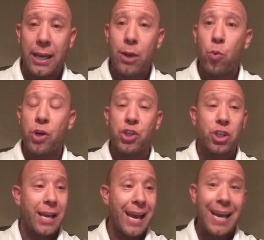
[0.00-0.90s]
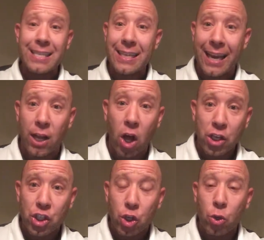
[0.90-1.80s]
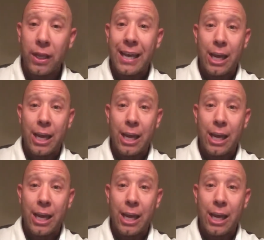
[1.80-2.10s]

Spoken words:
It was eschatological.